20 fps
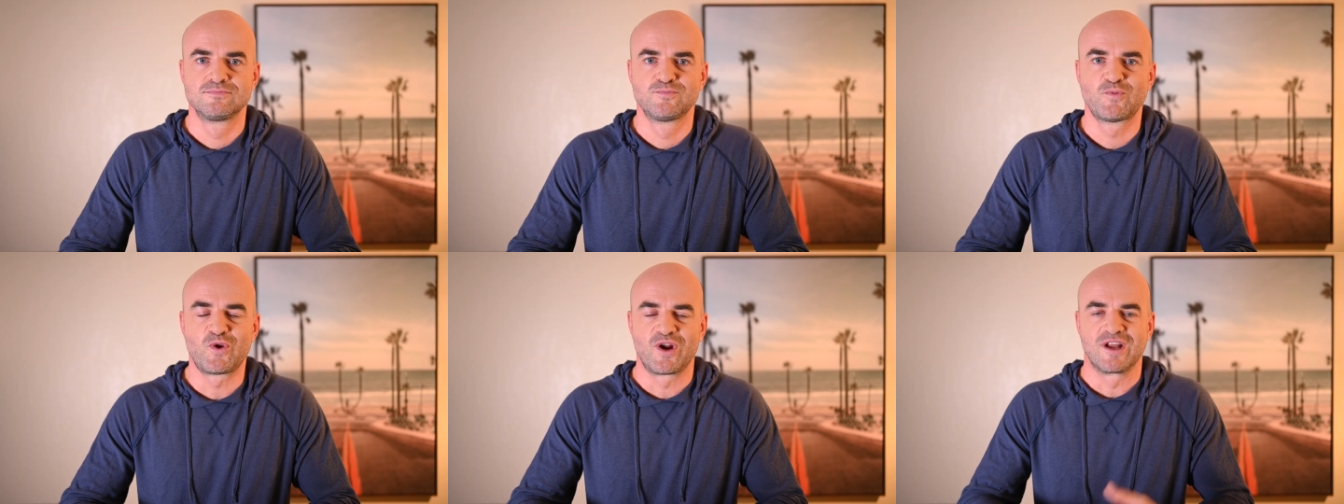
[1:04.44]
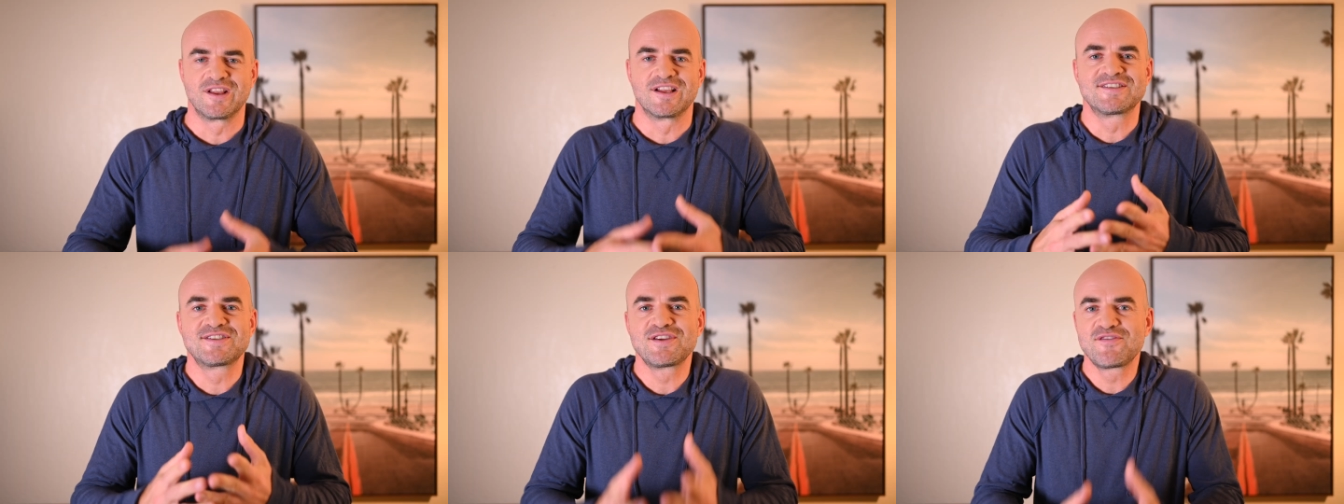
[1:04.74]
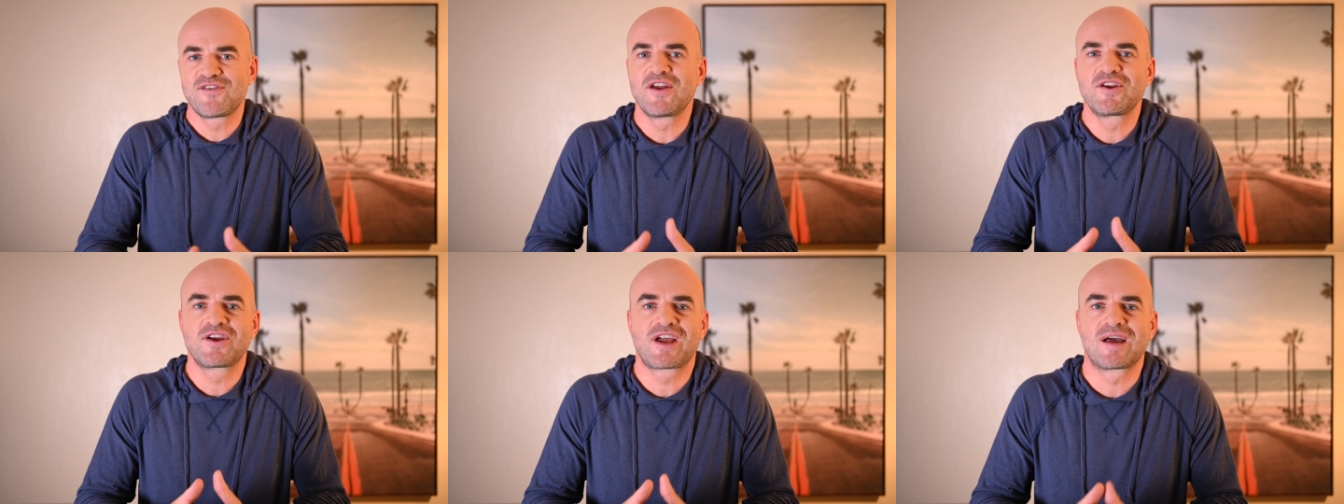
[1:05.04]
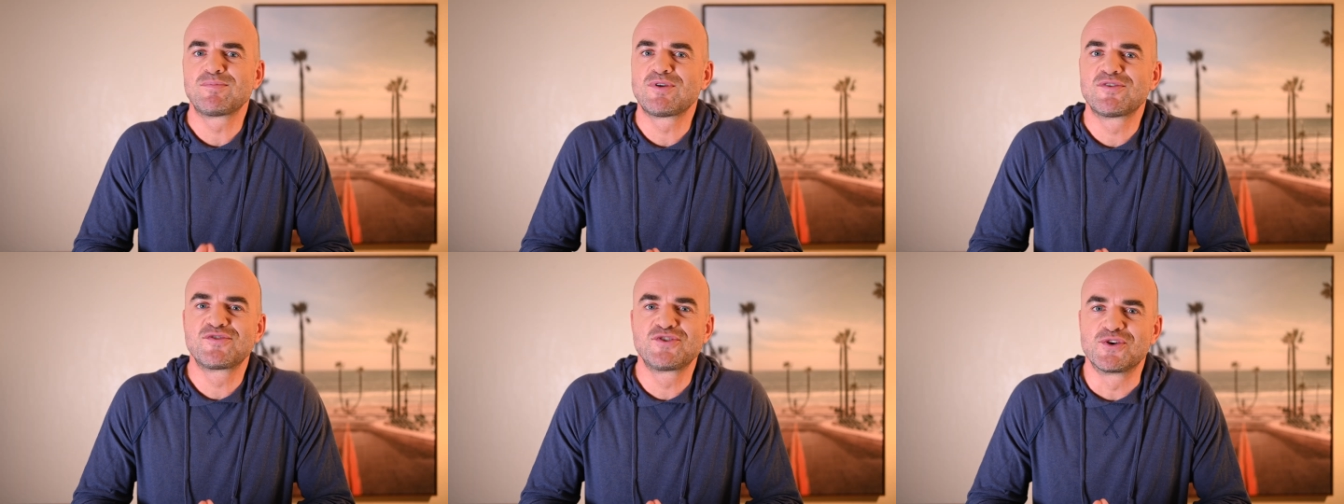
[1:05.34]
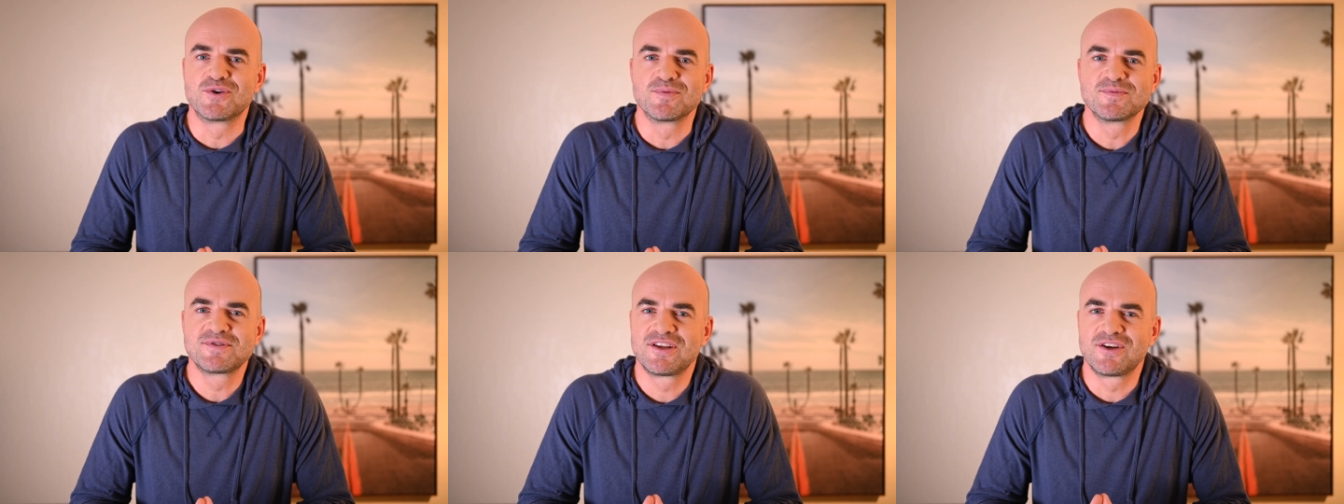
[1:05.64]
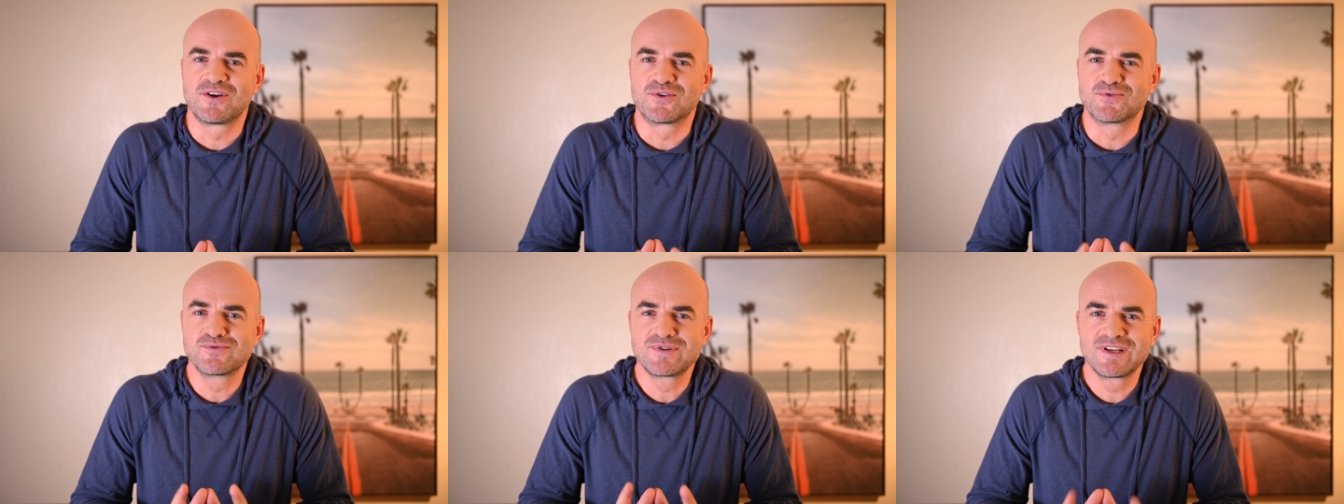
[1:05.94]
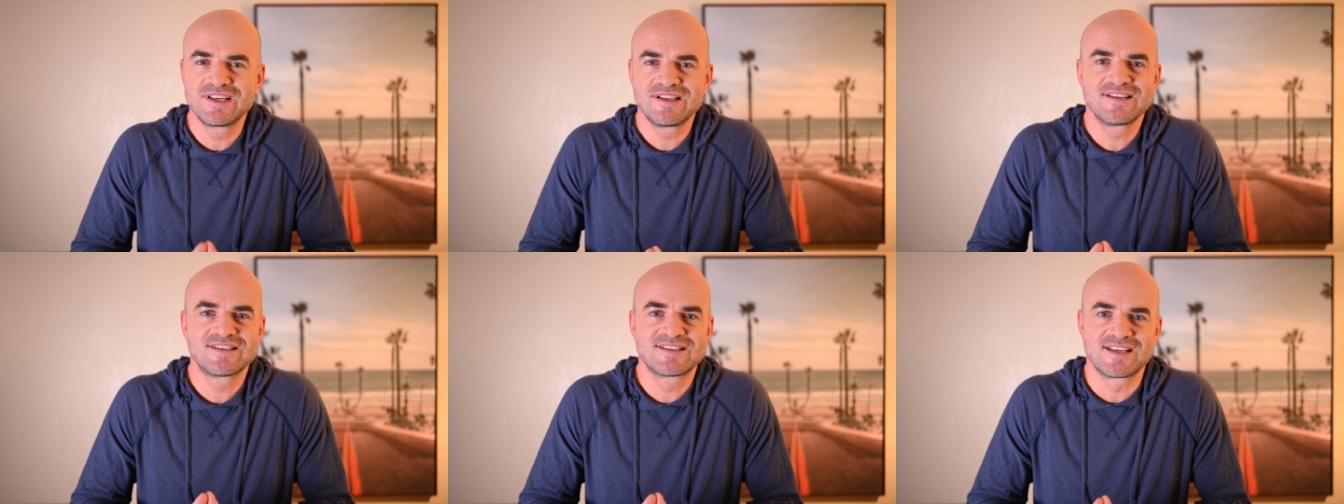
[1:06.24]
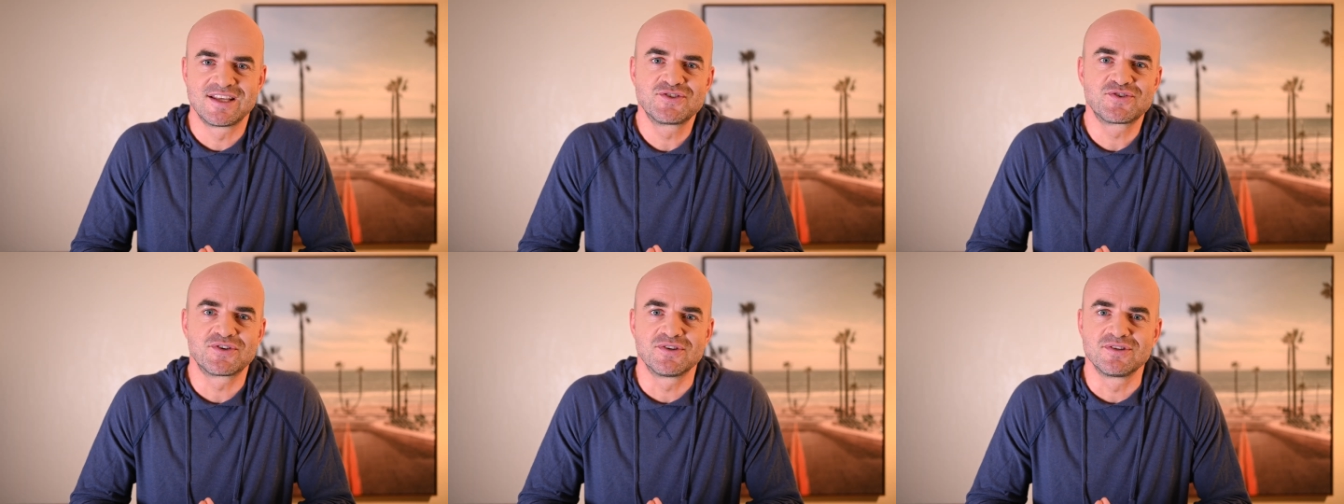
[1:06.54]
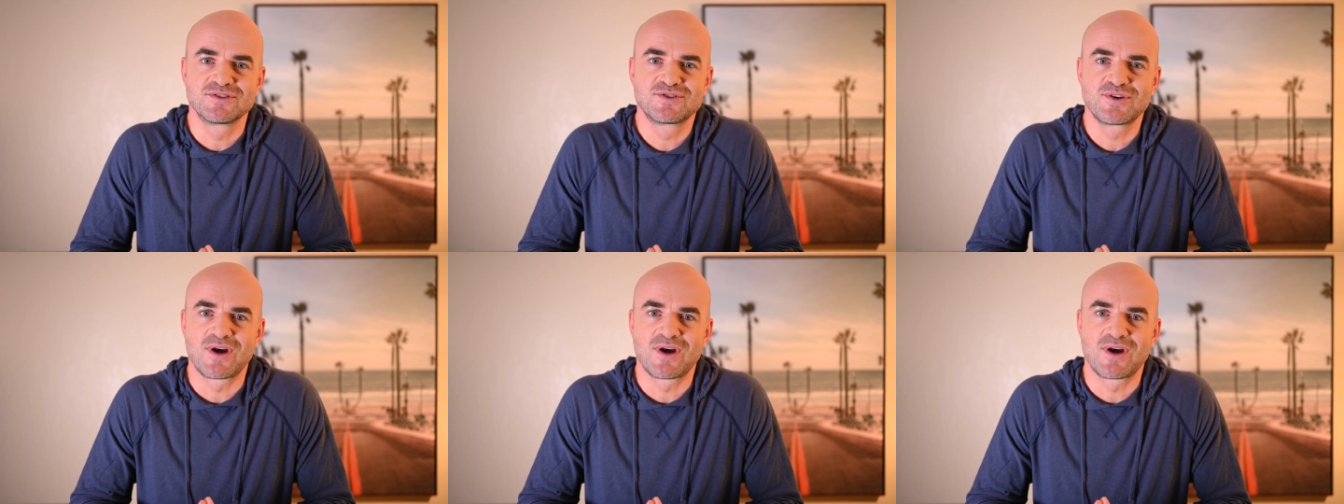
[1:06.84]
All right, let's define a couple of terms that are really central